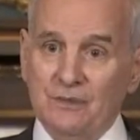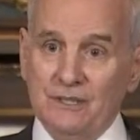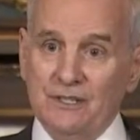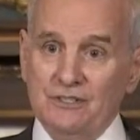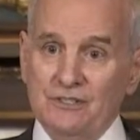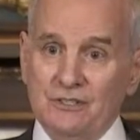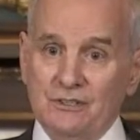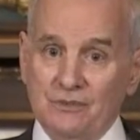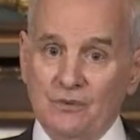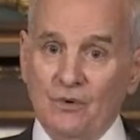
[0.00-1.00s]
but it's
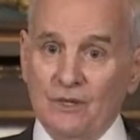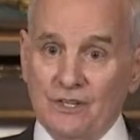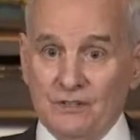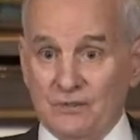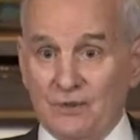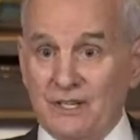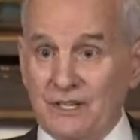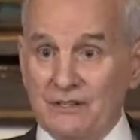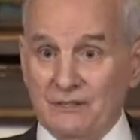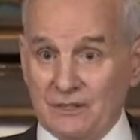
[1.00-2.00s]
one that we
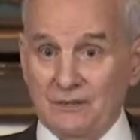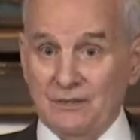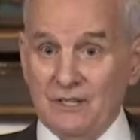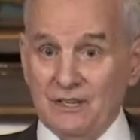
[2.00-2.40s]
need to